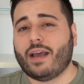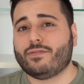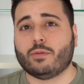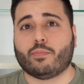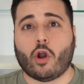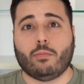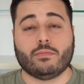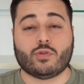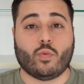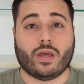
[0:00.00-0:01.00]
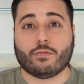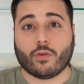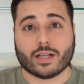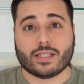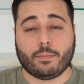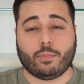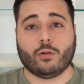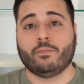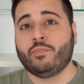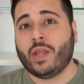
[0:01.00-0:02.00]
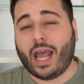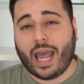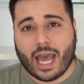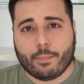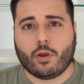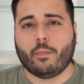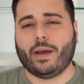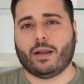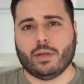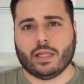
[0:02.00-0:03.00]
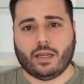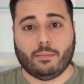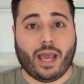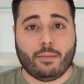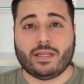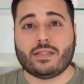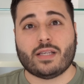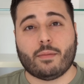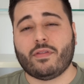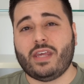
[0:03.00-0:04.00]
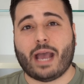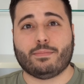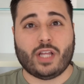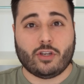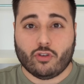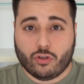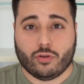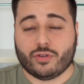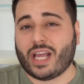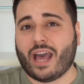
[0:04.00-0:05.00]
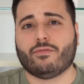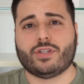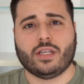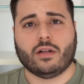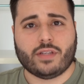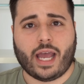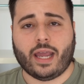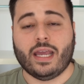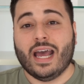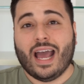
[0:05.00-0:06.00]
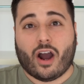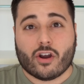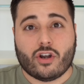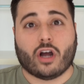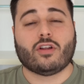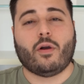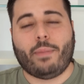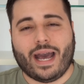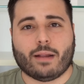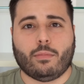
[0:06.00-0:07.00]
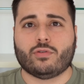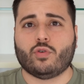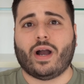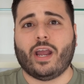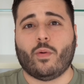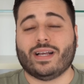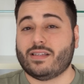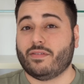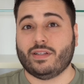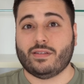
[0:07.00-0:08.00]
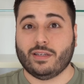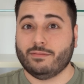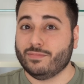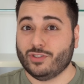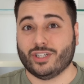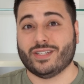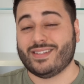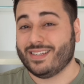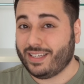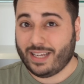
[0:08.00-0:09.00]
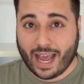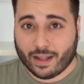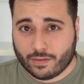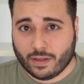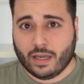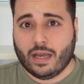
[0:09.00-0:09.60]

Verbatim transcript: have some problems with, for example, app compatibility. Maybe some of the apps that you use every single day are not compatible to i O S seventeen just yet.